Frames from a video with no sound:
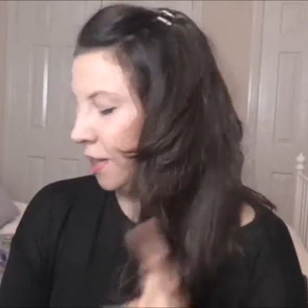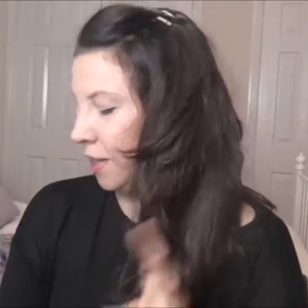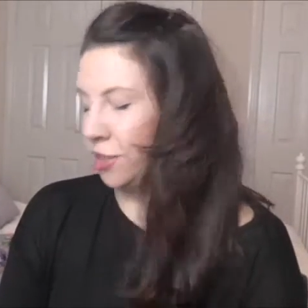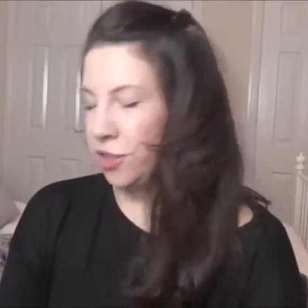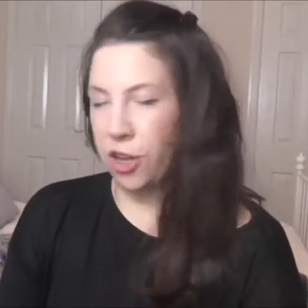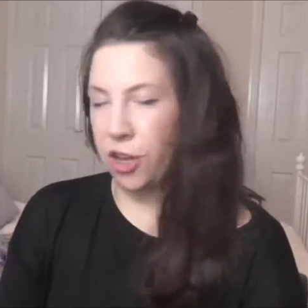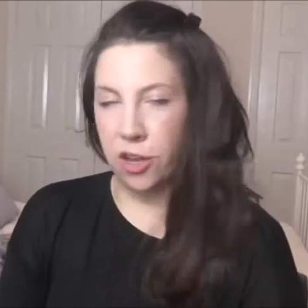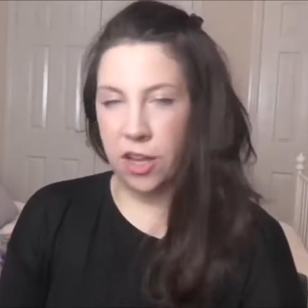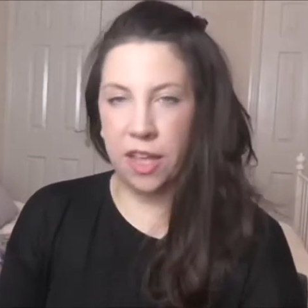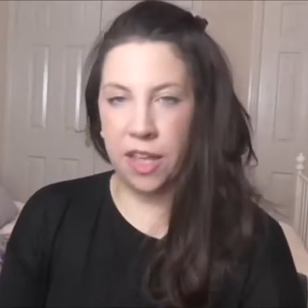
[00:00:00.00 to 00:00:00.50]

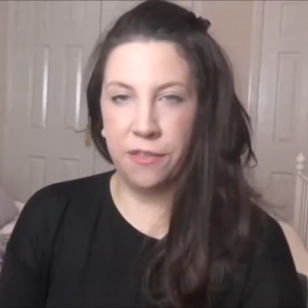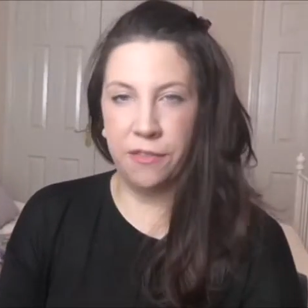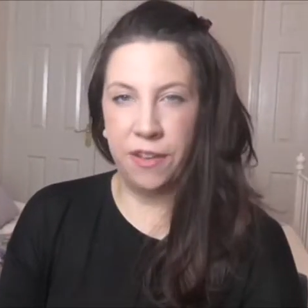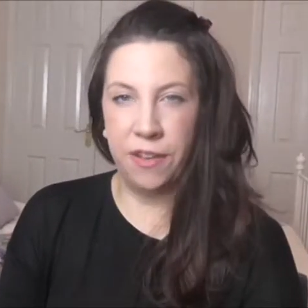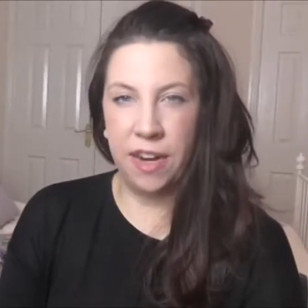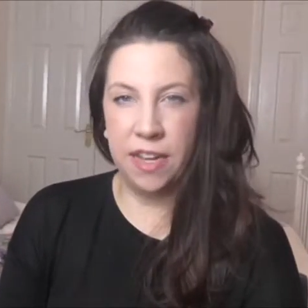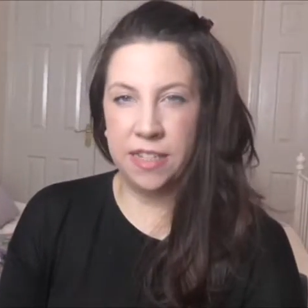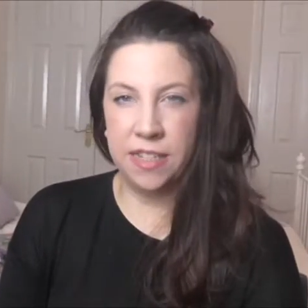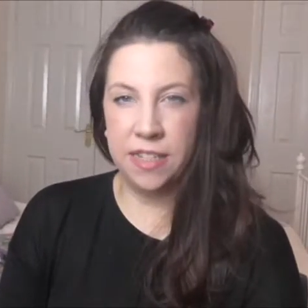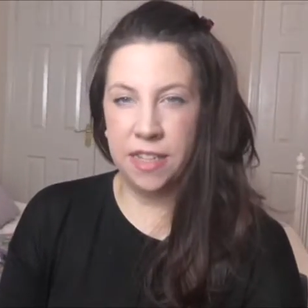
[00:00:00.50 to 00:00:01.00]
stocking
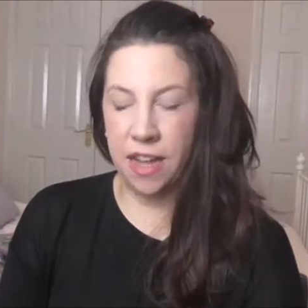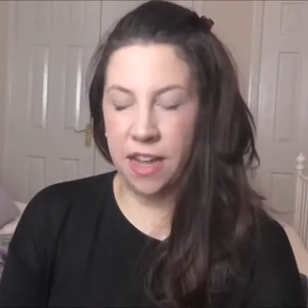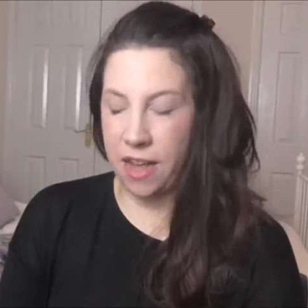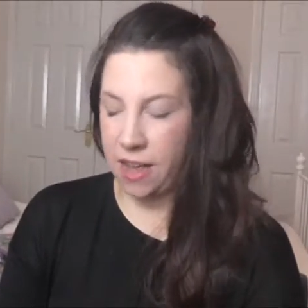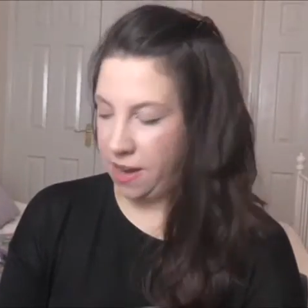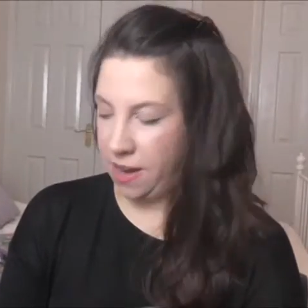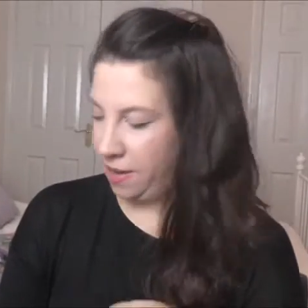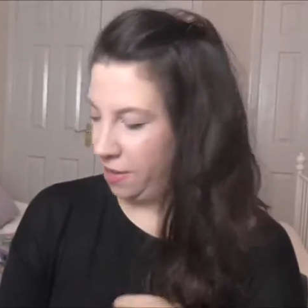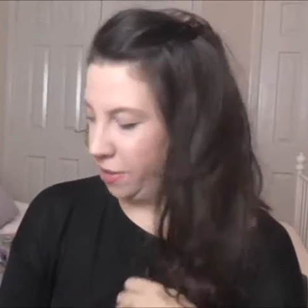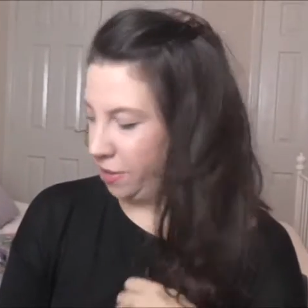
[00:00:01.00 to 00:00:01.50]
fillers
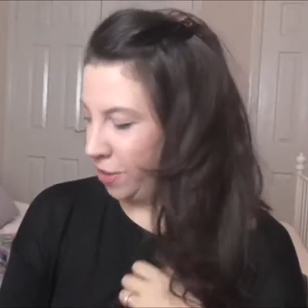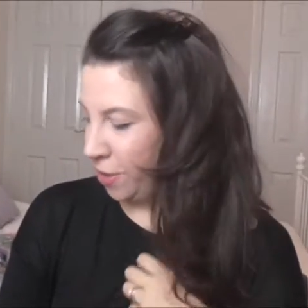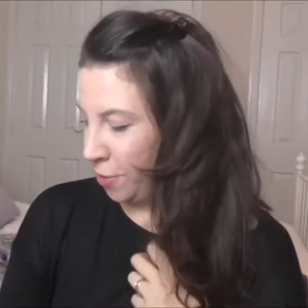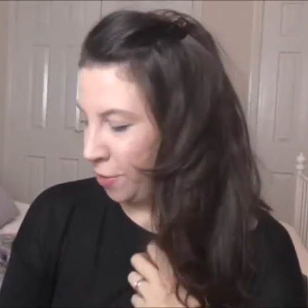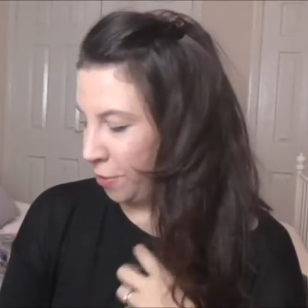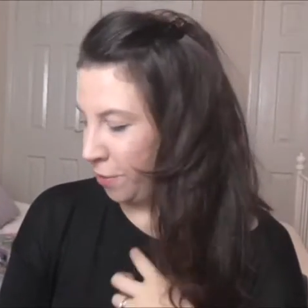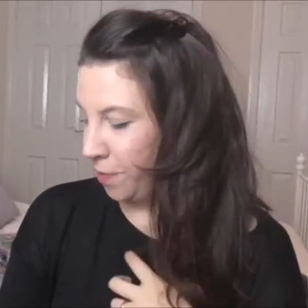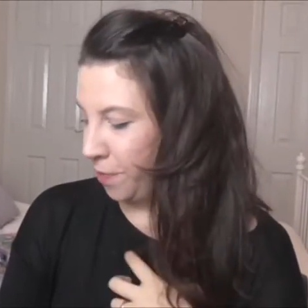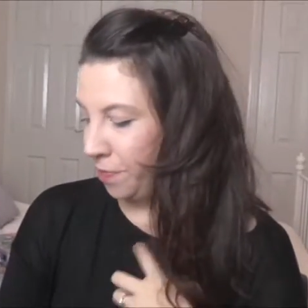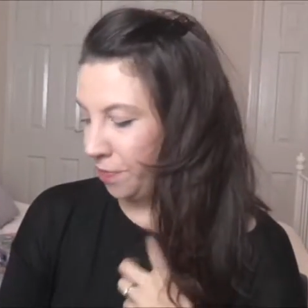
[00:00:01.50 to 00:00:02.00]
then,
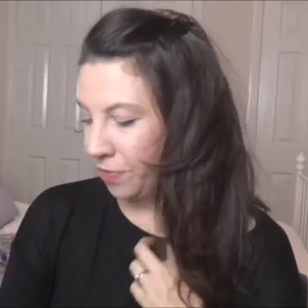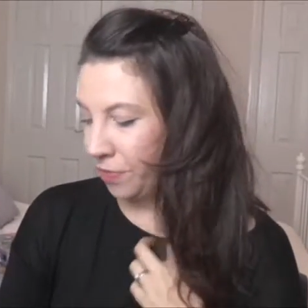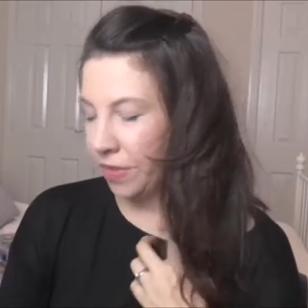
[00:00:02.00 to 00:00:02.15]
so